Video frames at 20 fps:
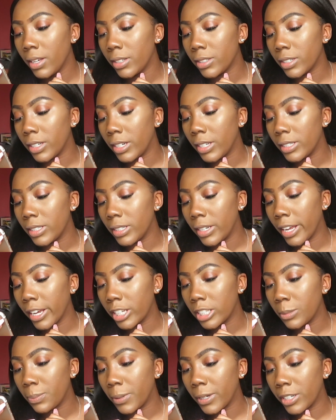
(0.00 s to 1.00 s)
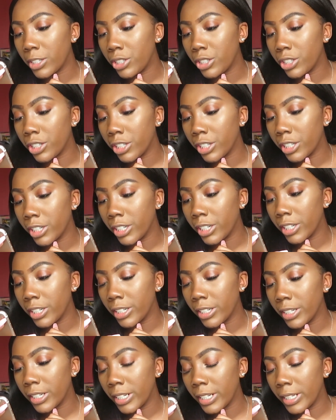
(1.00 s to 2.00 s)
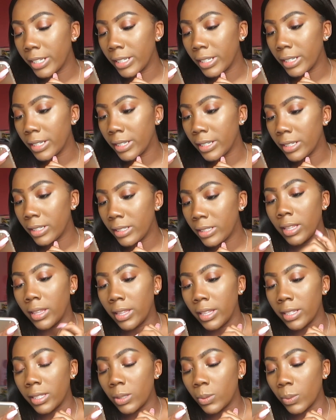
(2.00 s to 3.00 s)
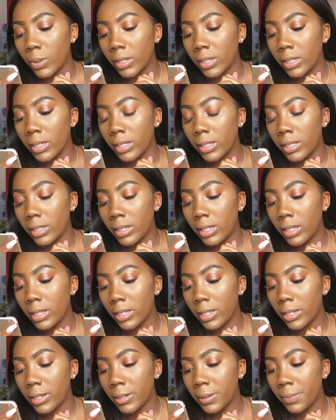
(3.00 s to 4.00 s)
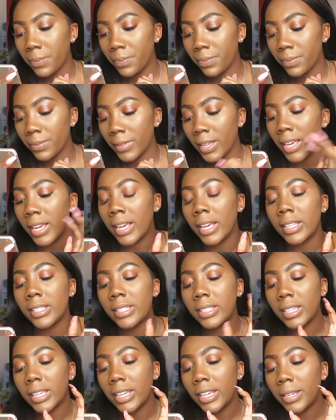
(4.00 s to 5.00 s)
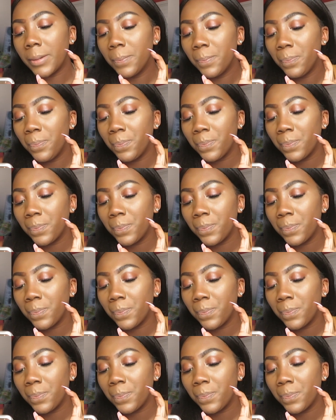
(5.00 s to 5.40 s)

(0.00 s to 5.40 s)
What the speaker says: So this next picture is this one. See,